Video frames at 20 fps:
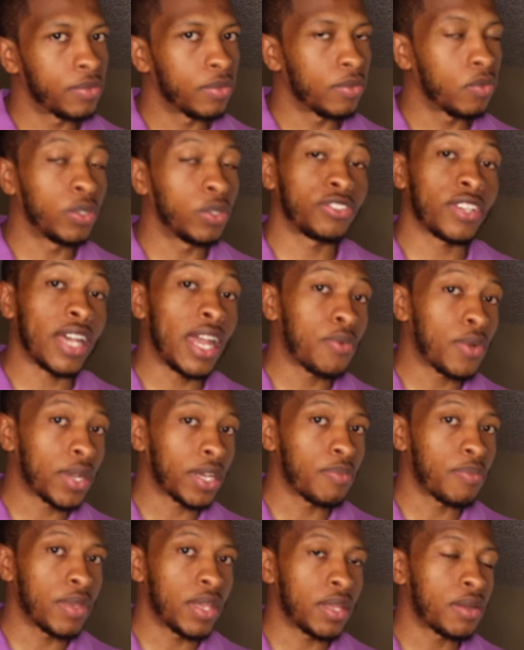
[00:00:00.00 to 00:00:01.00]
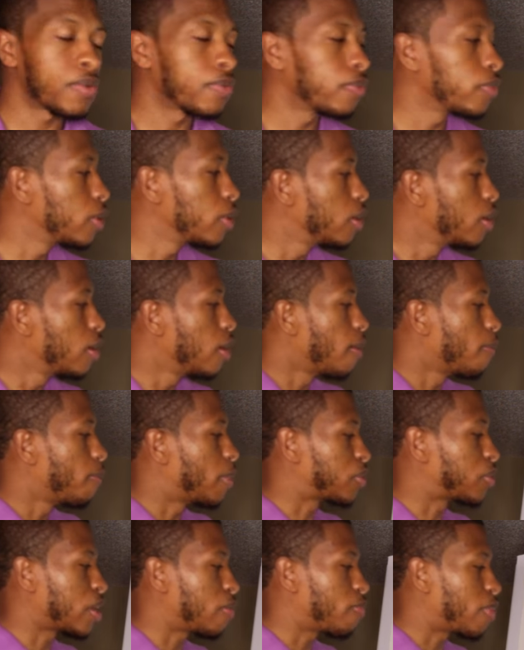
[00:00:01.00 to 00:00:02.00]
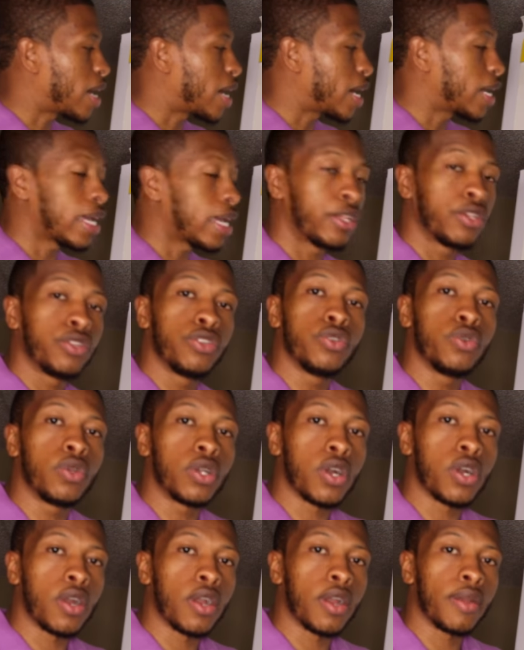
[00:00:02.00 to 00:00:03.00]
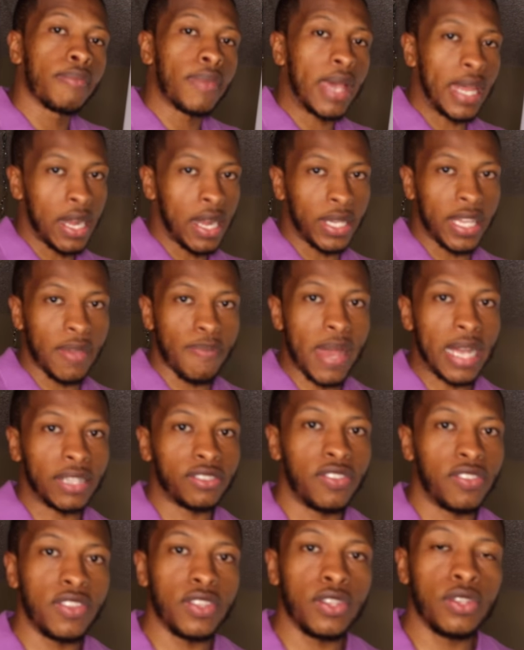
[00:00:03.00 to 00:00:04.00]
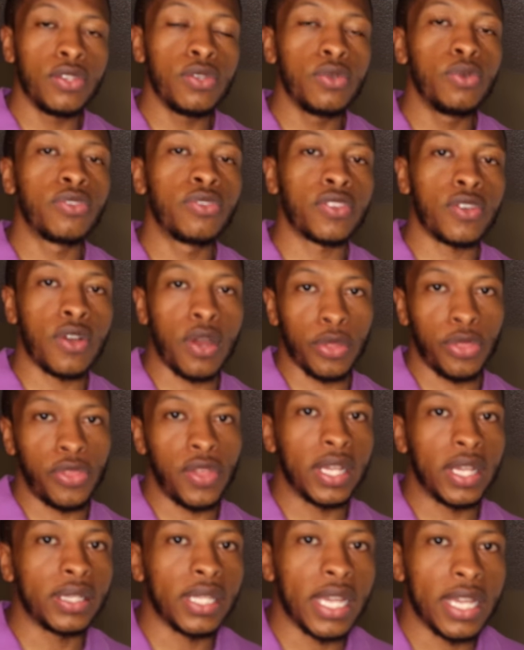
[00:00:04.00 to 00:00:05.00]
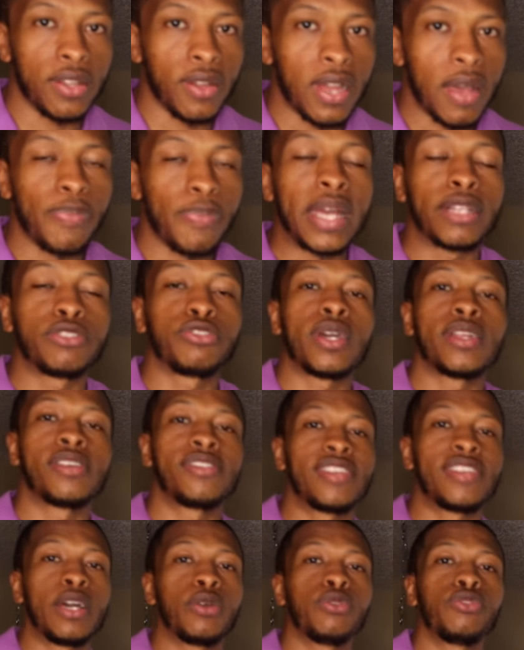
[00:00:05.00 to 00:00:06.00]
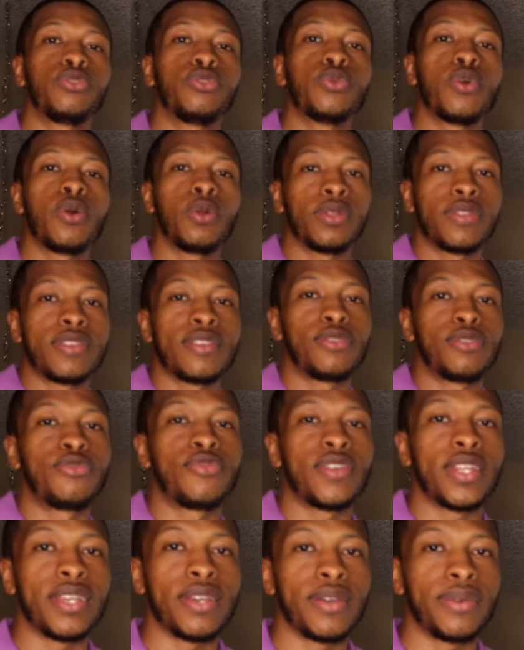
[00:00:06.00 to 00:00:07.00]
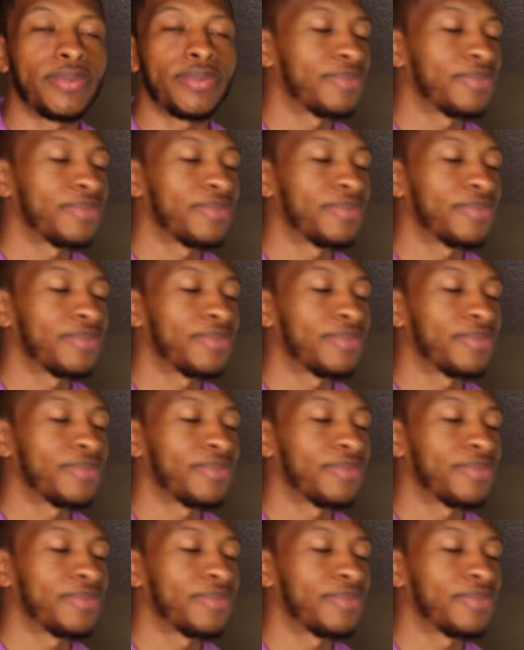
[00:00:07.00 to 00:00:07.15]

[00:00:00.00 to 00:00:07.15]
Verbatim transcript: which I recommend, but they buy a new car. And I'll get back to the used car thing later. I'm not trying to sound too old in this video.